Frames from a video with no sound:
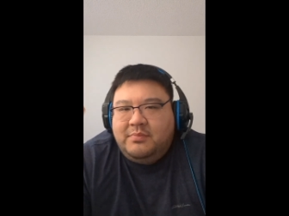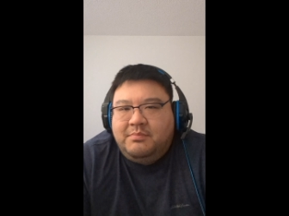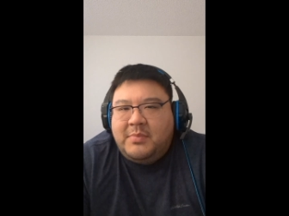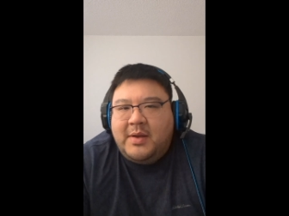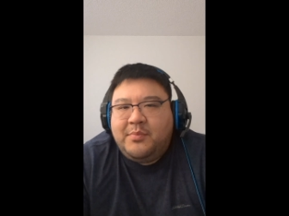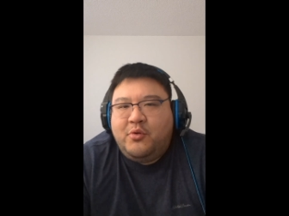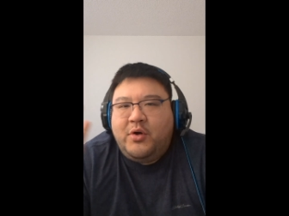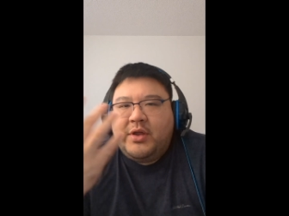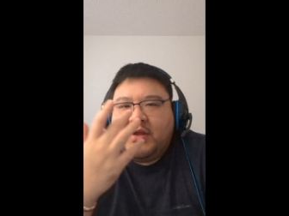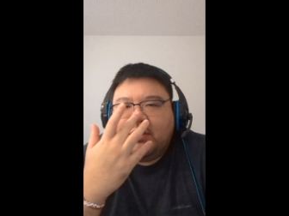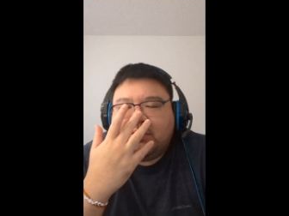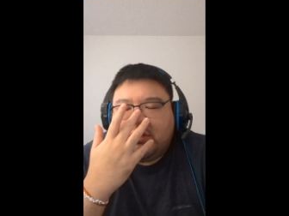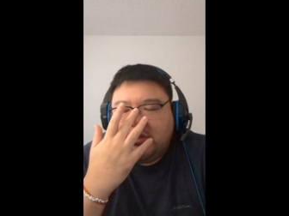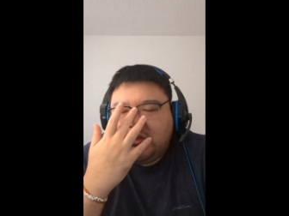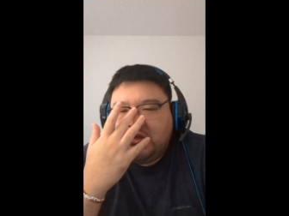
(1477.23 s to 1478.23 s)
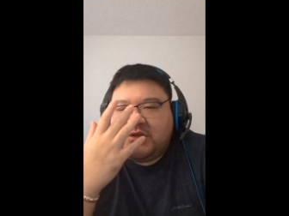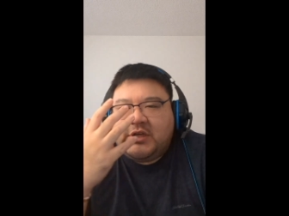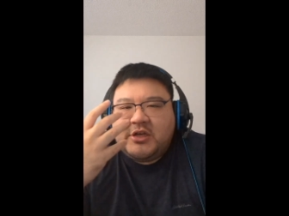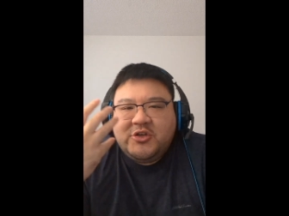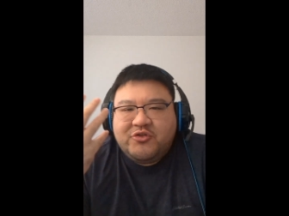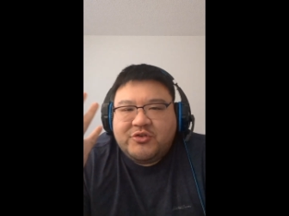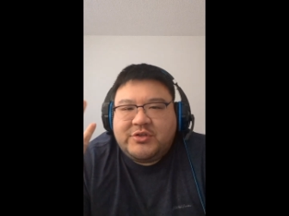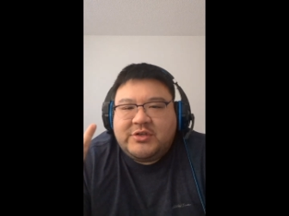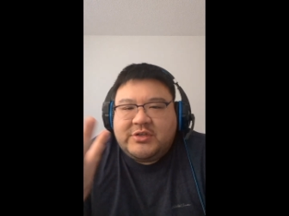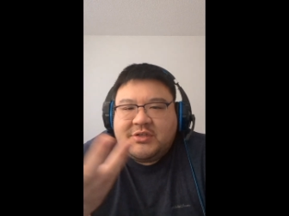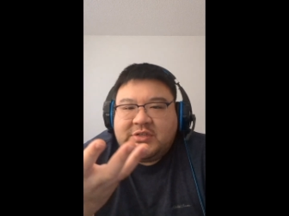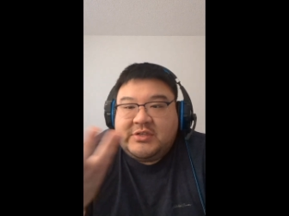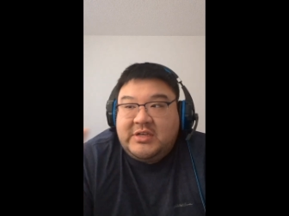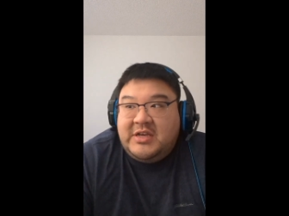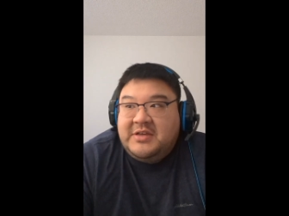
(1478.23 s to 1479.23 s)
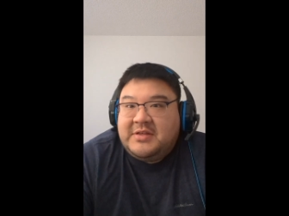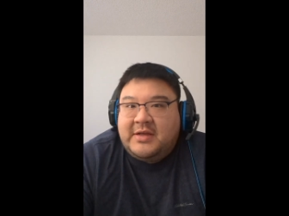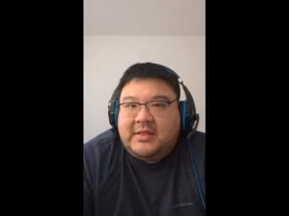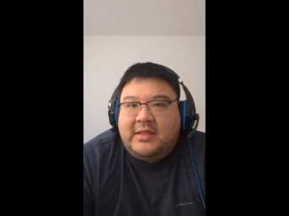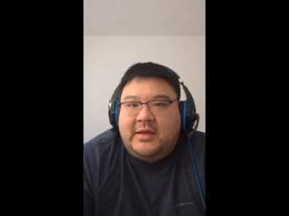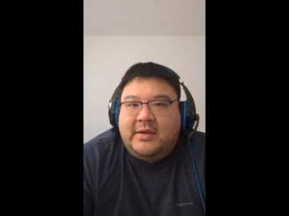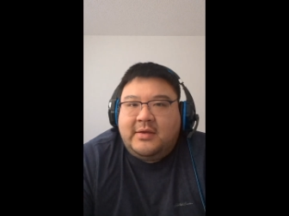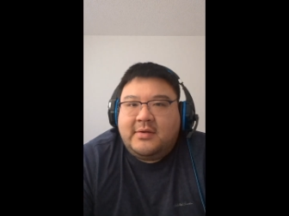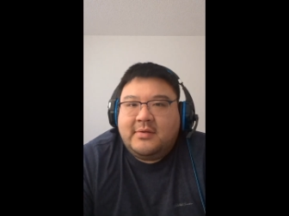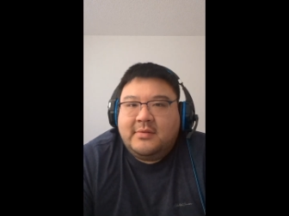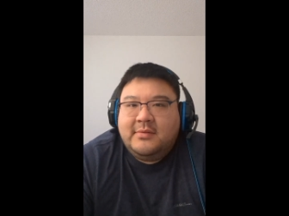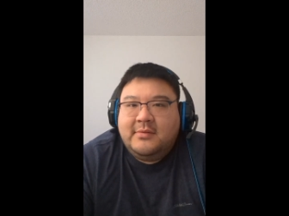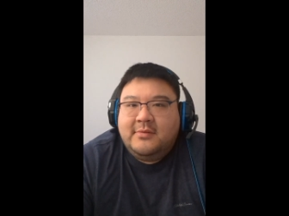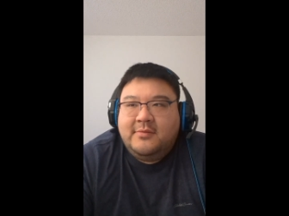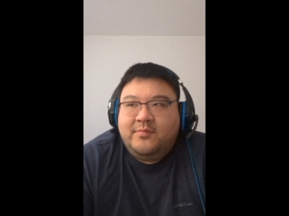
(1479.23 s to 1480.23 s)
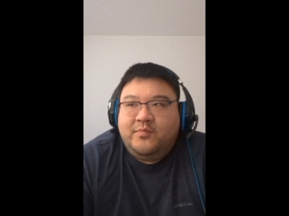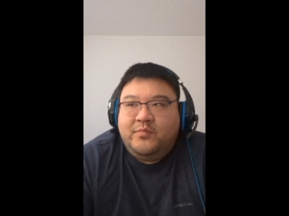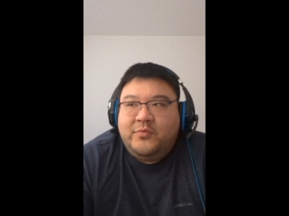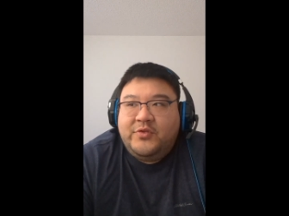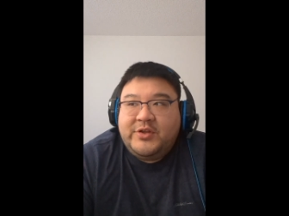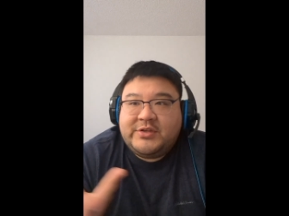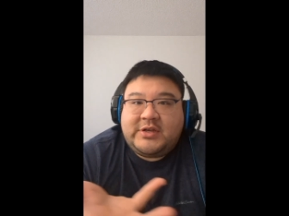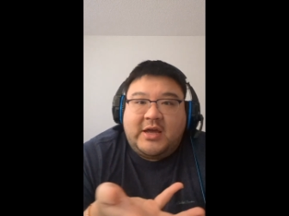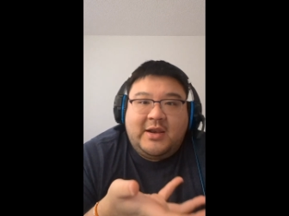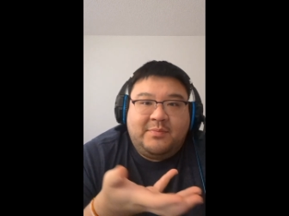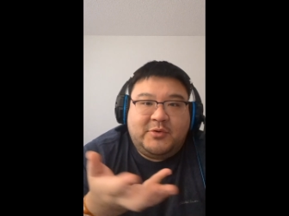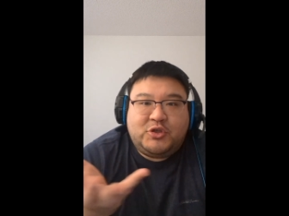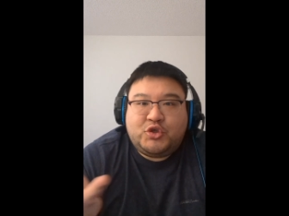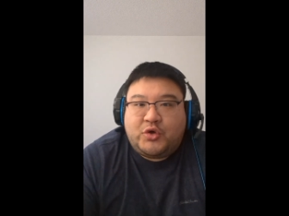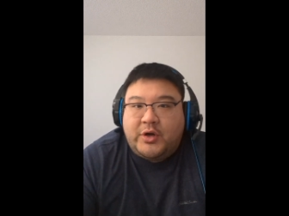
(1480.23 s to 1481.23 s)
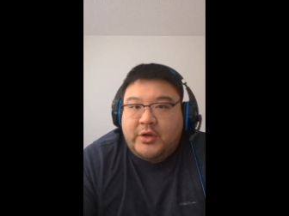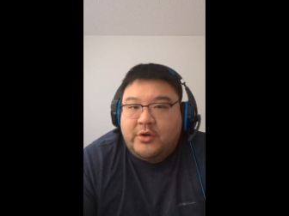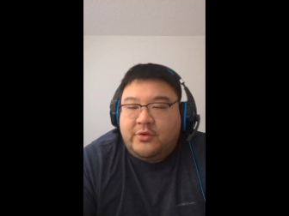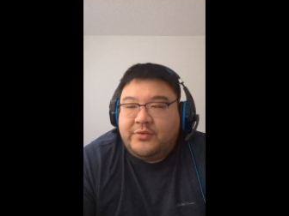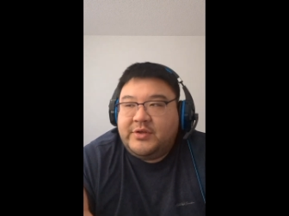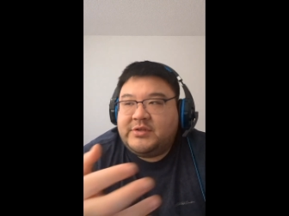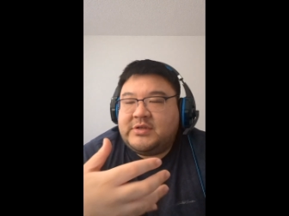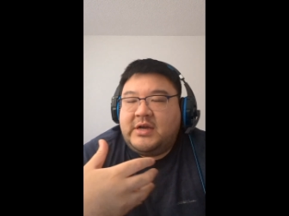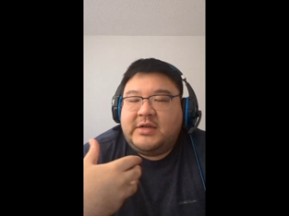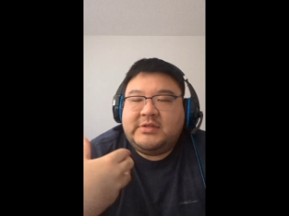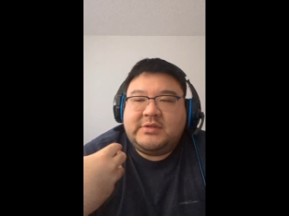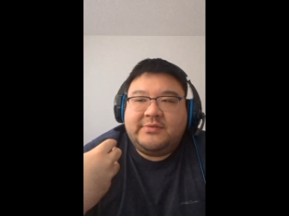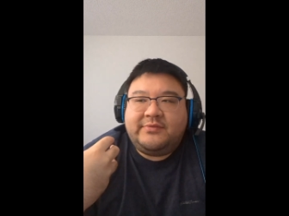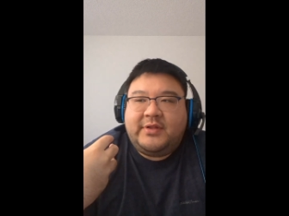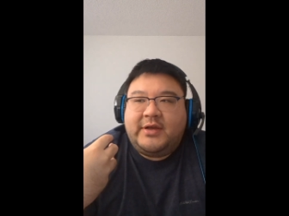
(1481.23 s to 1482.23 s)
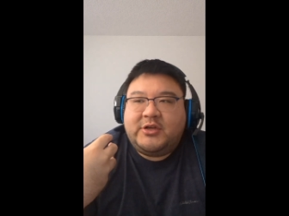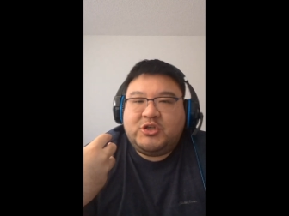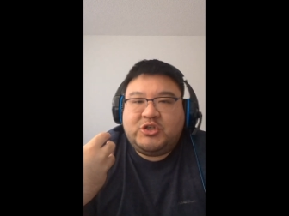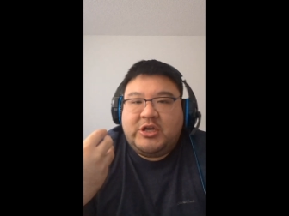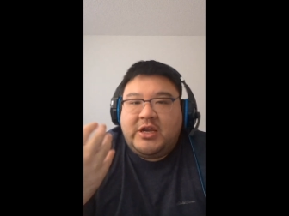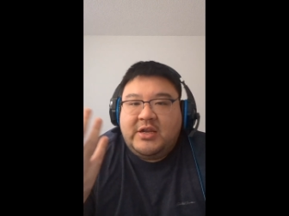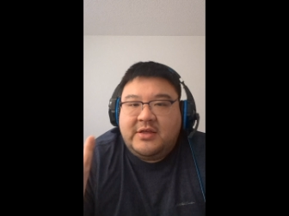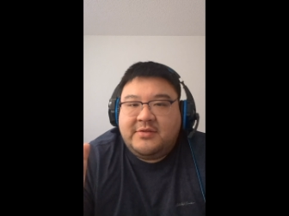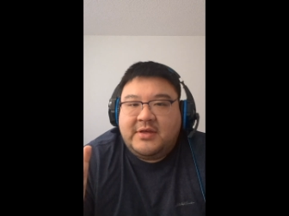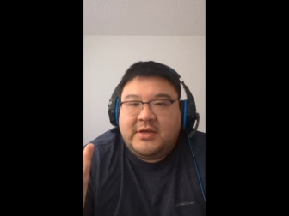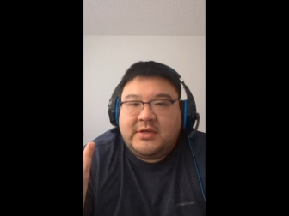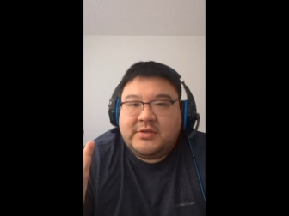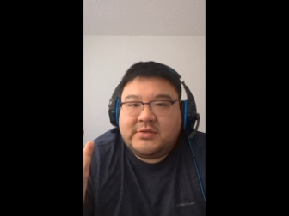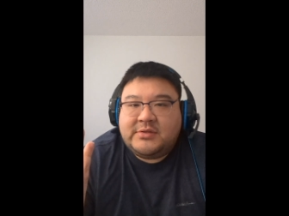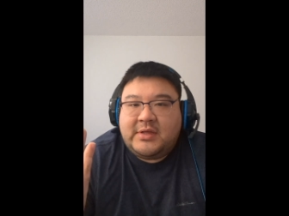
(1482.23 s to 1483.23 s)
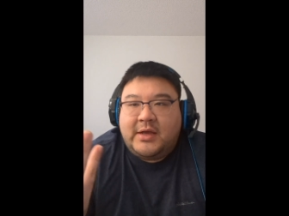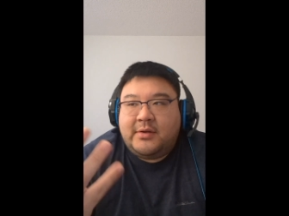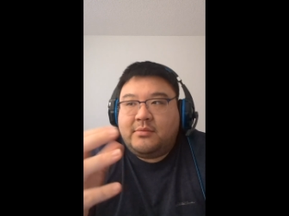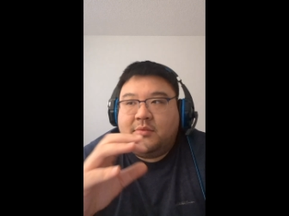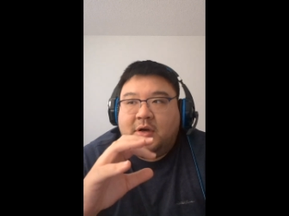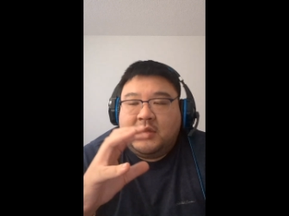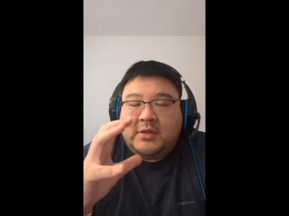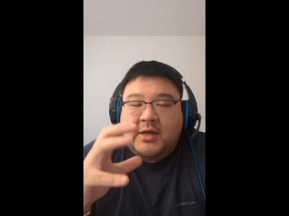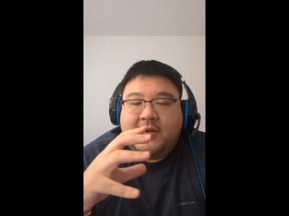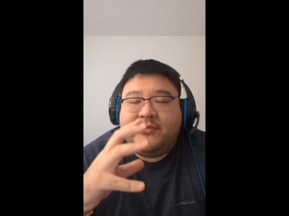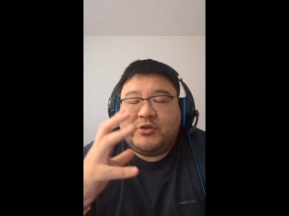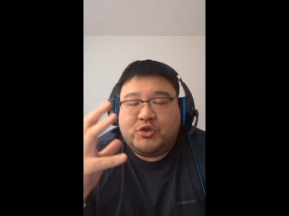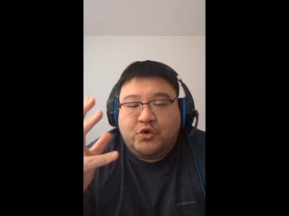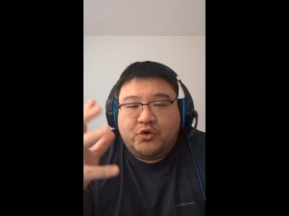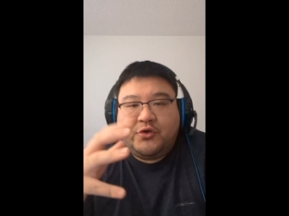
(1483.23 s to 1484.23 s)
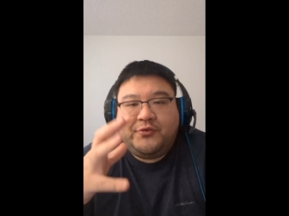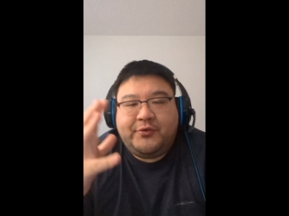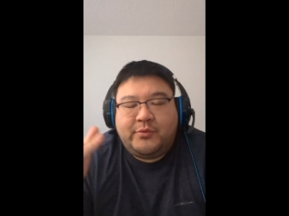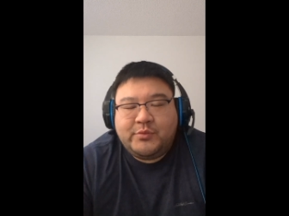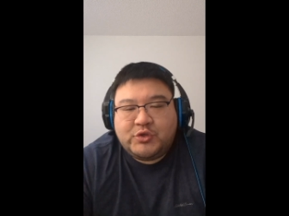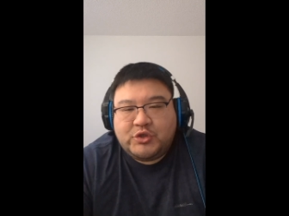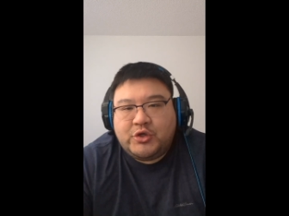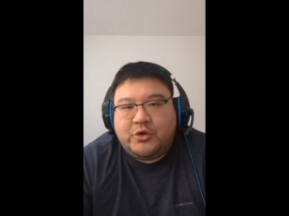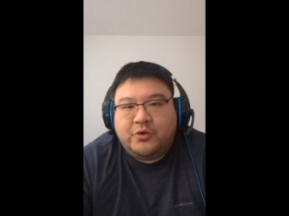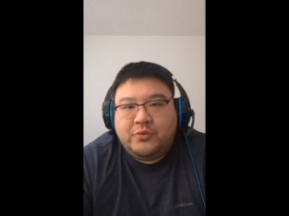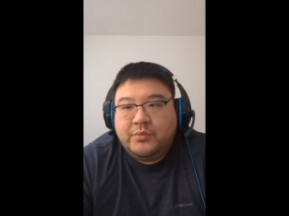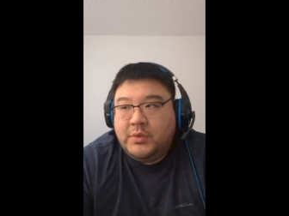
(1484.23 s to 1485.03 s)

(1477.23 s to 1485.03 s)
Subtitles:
my point is, it's just interesting to see that like this kind of betrayal, these kinds of like shady things that a lot of historical films show,